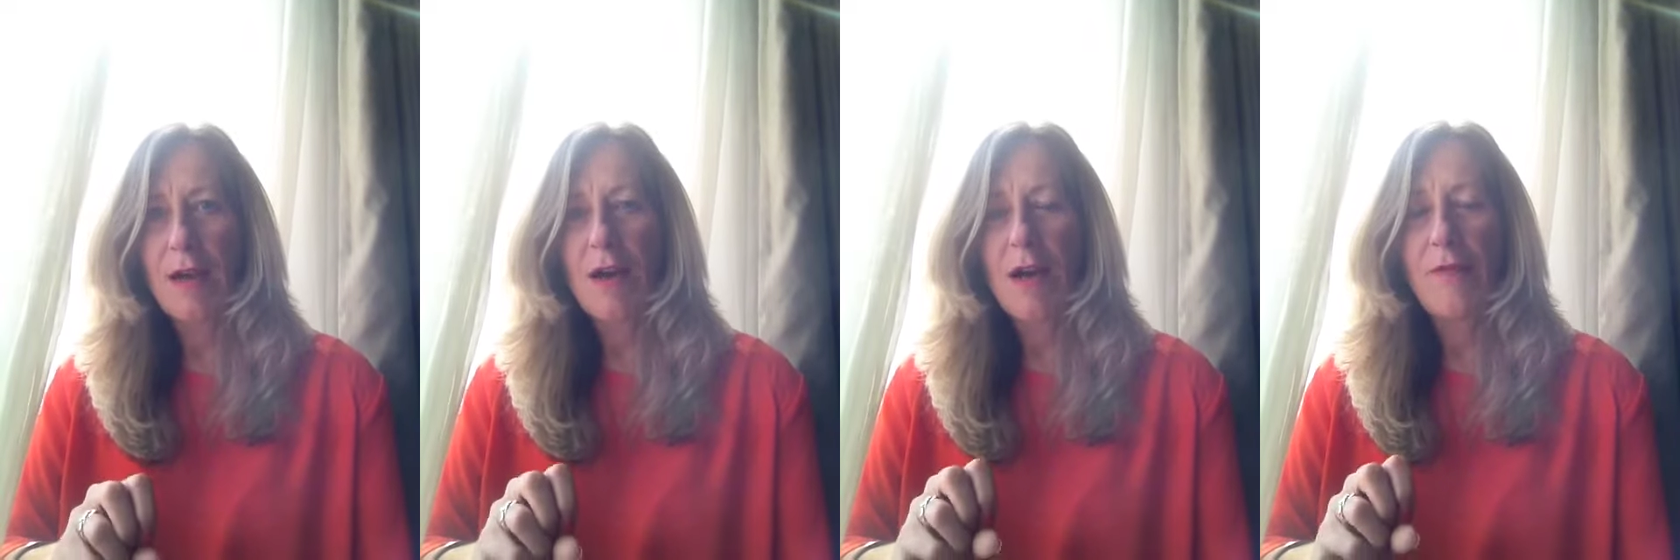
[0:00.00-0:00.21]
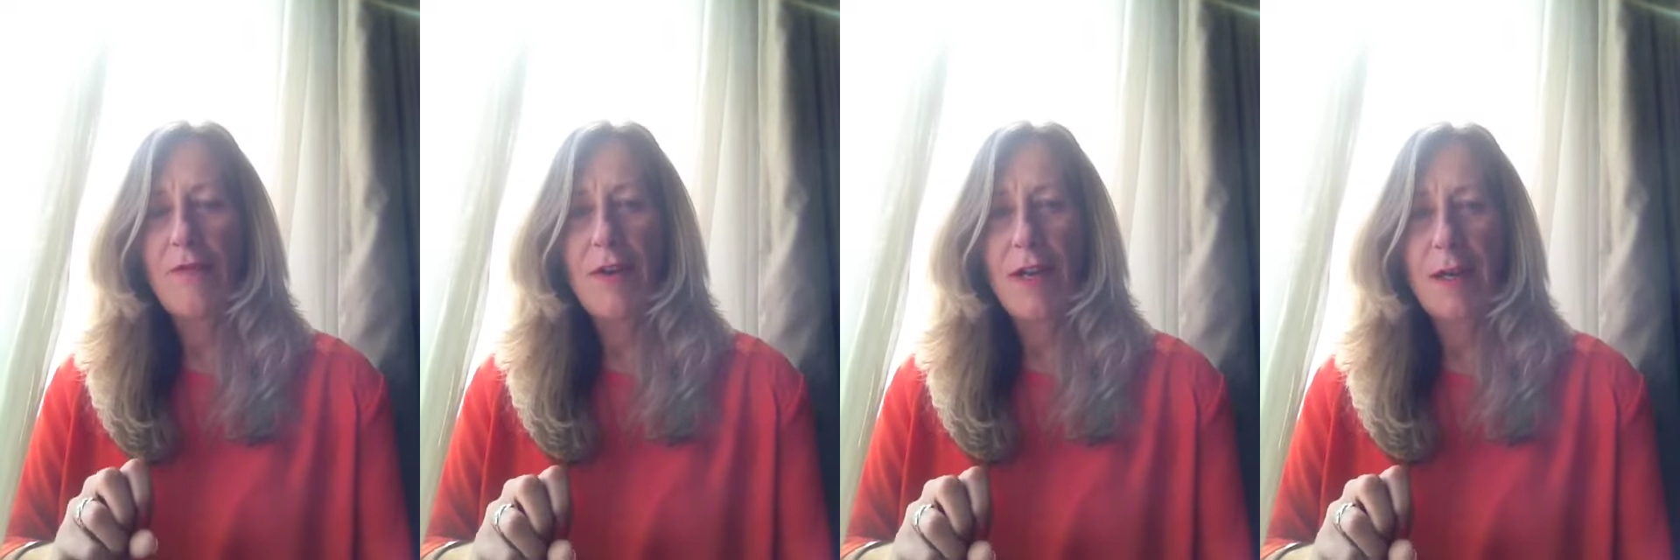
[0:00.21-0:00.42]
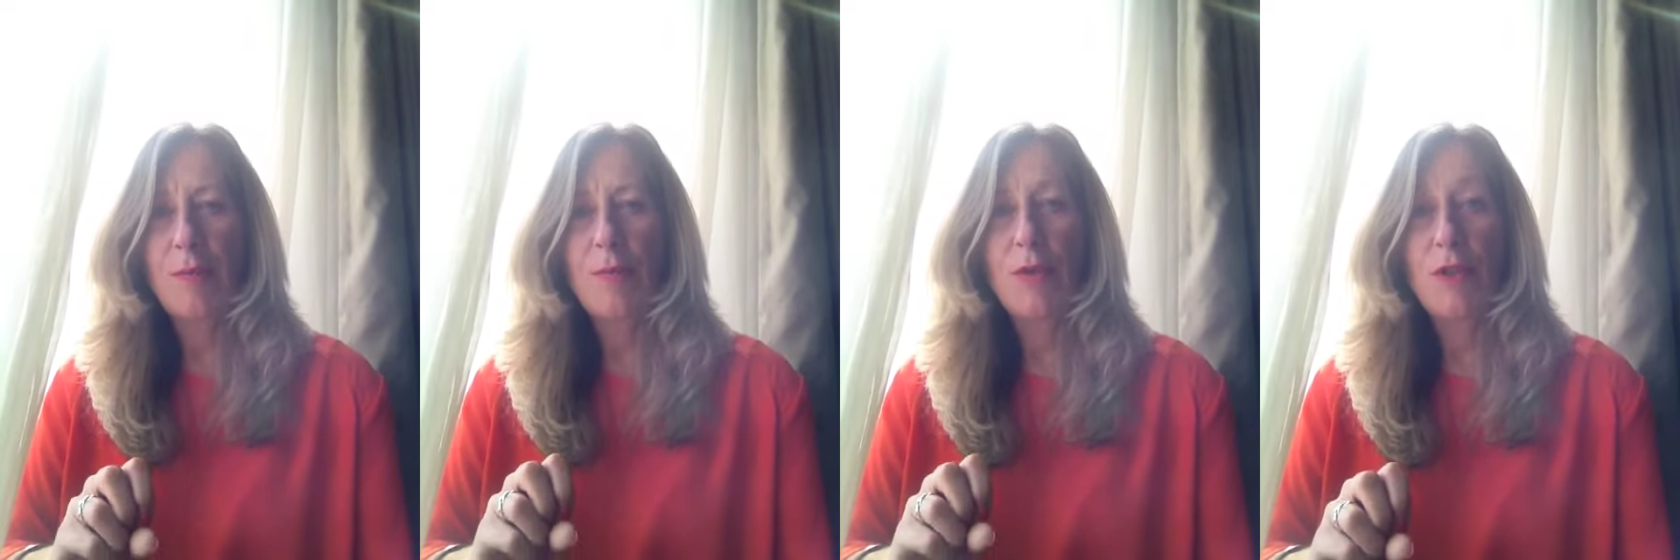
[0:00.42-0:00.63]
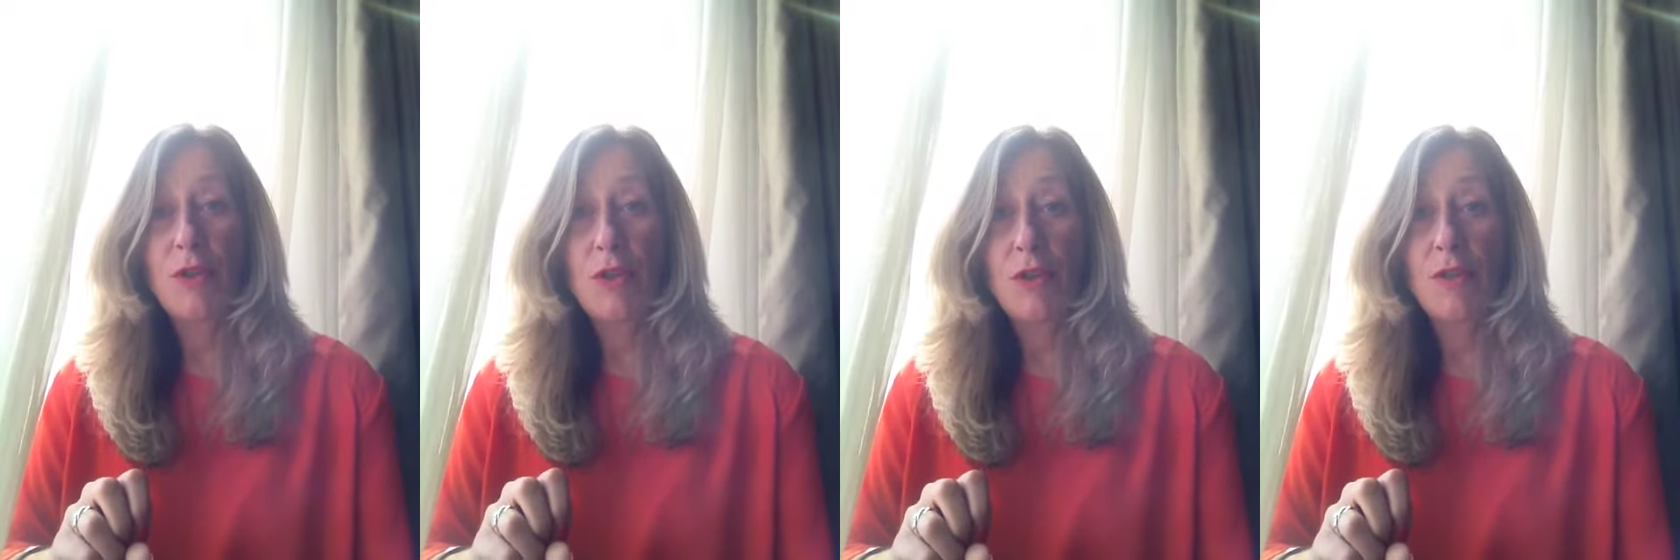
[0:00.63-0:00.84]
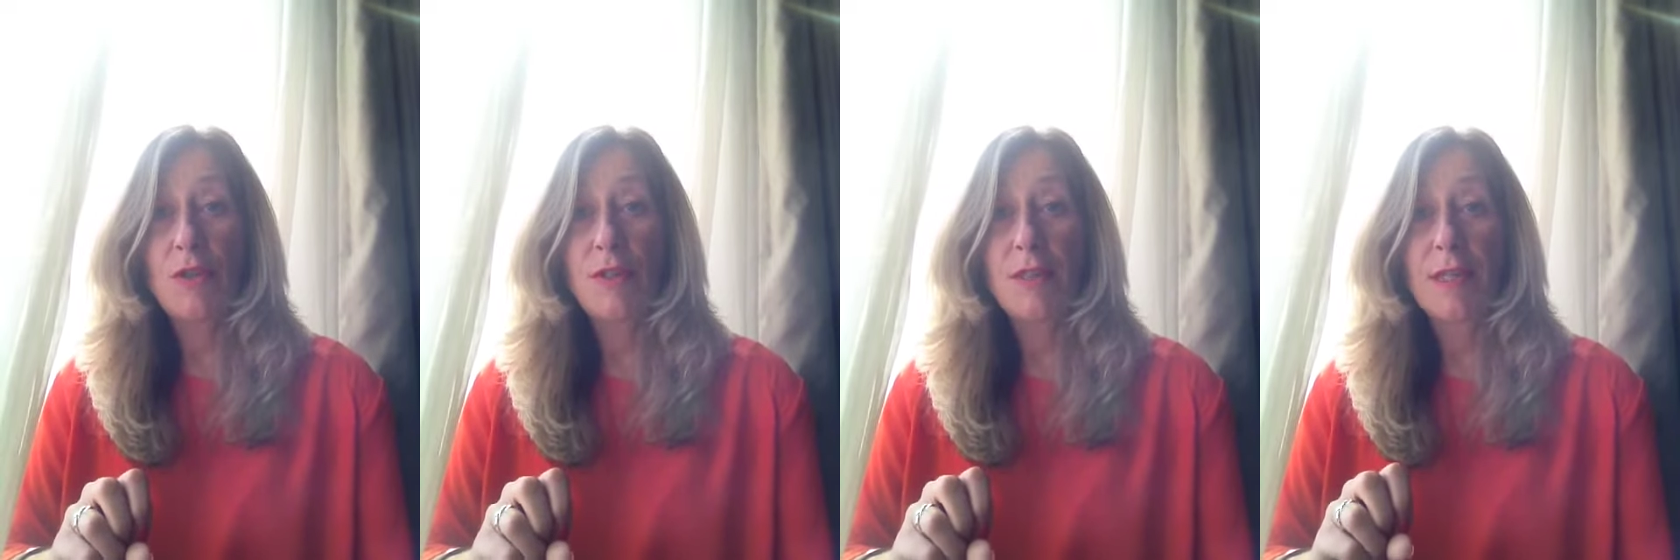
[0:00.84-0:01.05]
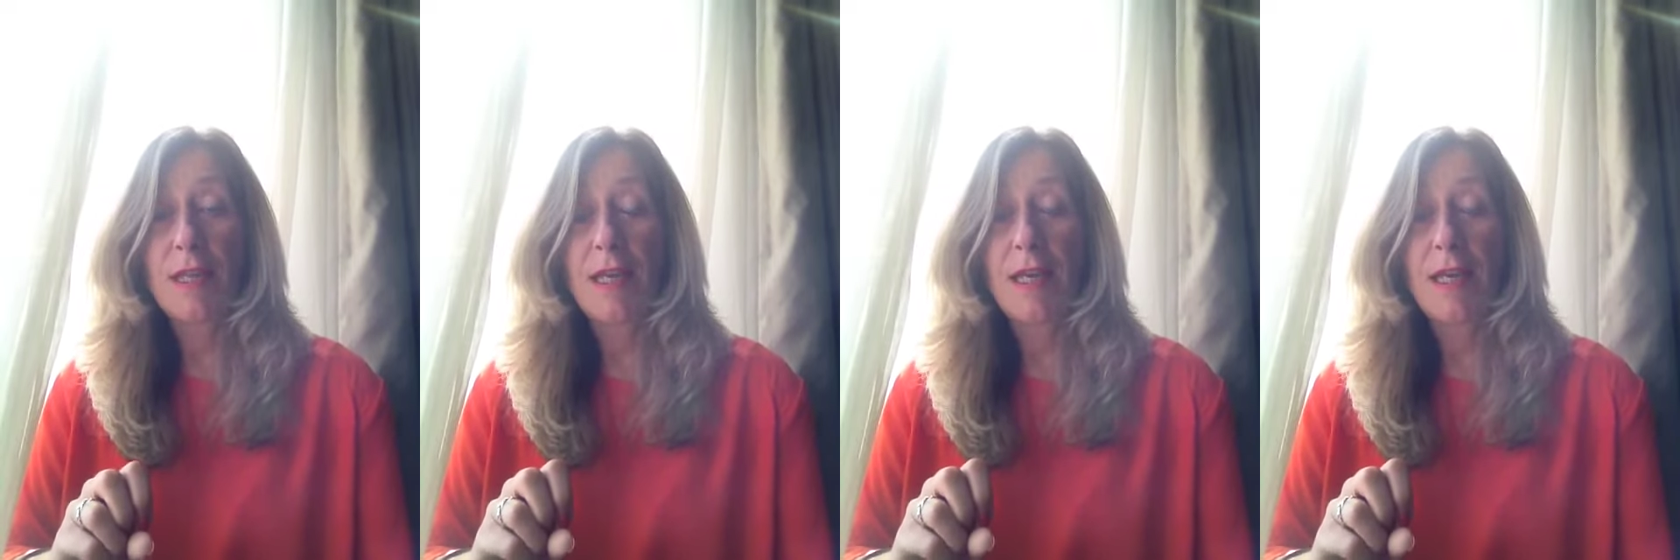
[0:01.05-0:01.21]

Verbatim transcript: I've now produced